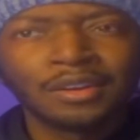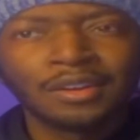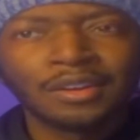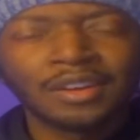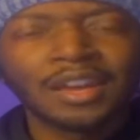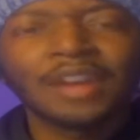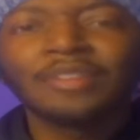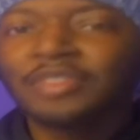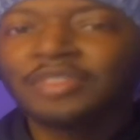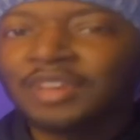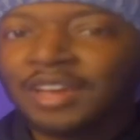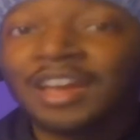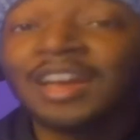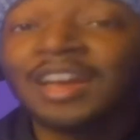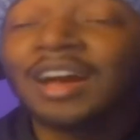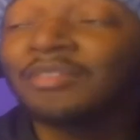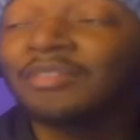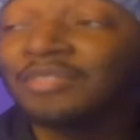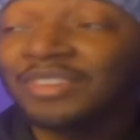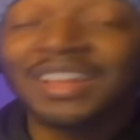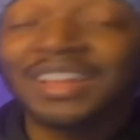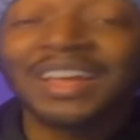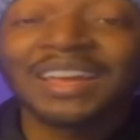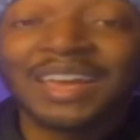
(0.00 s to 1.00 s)
I
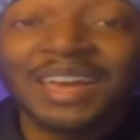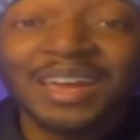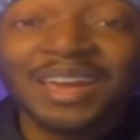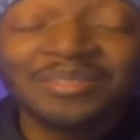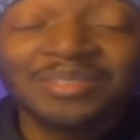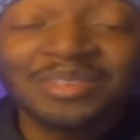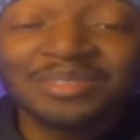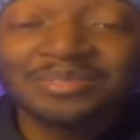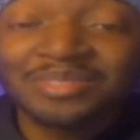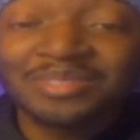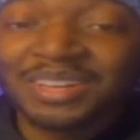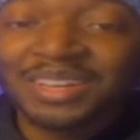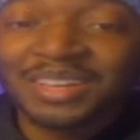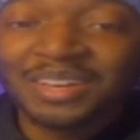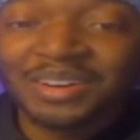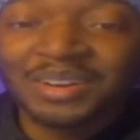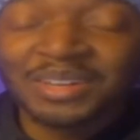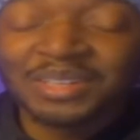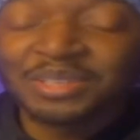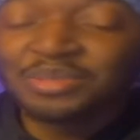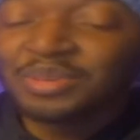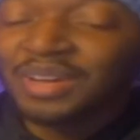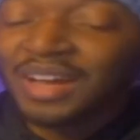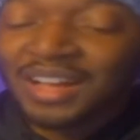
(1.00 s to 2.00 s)
feel like every video, and
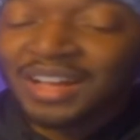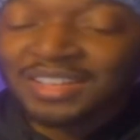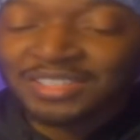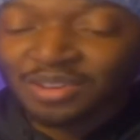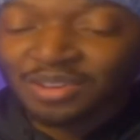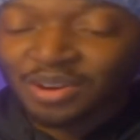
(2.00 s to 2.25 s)
you guys are